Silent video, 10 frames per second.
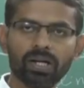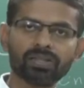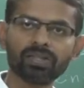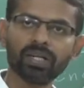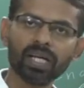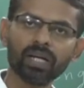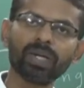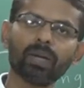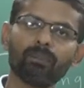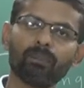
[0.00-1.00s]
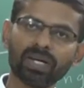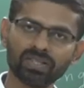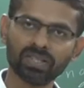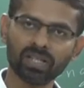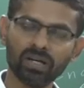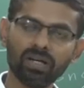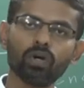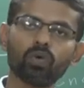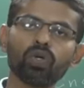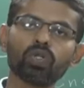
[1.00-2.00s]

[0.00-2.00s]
It is written by a person who